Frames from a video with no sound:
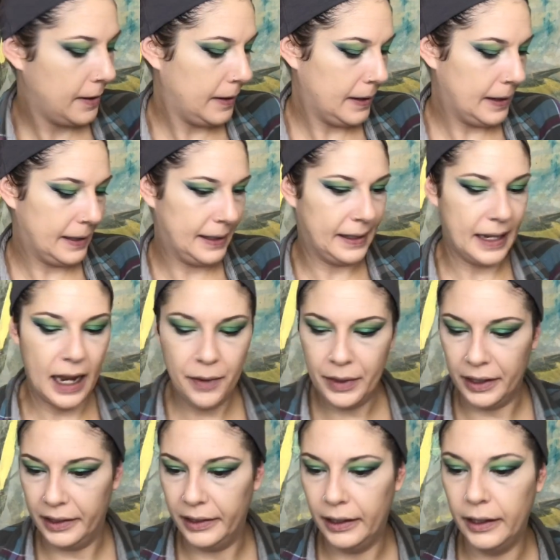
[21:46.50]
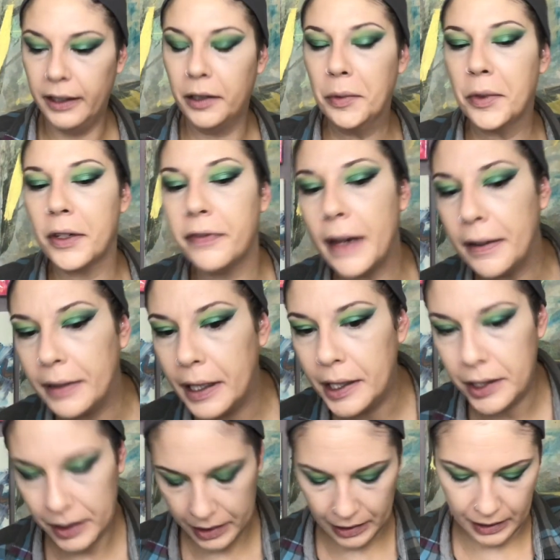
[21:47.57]
Let's see. I want a little more
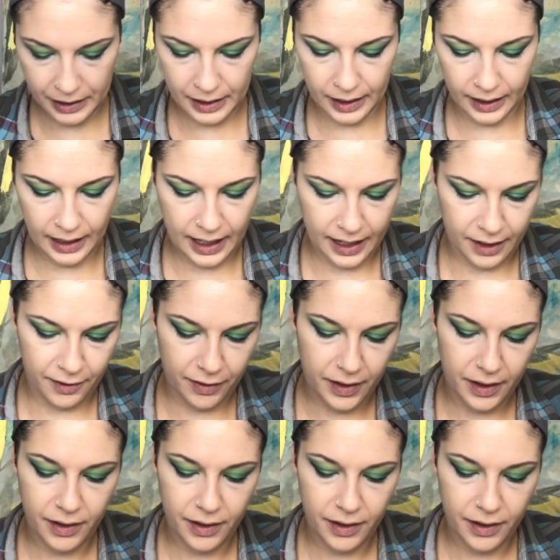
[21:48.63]
foundation just to kind of